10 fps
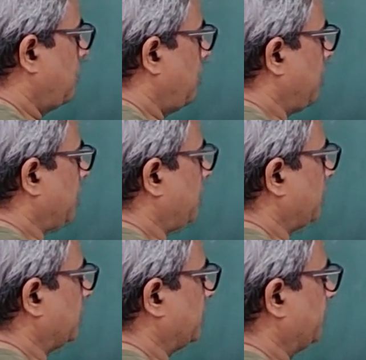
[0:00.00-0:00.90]
all around
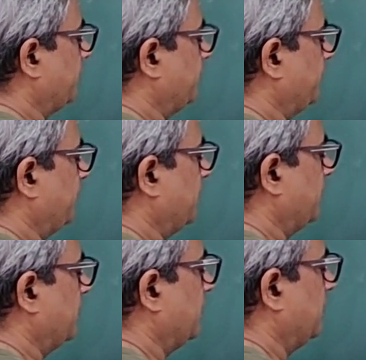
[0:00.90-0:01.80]

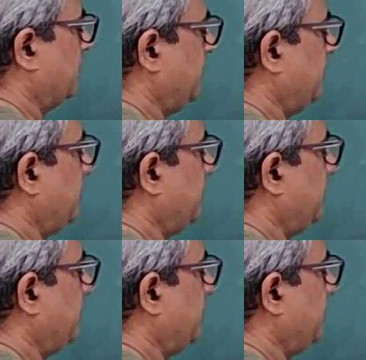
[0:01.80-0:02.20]
it. Right?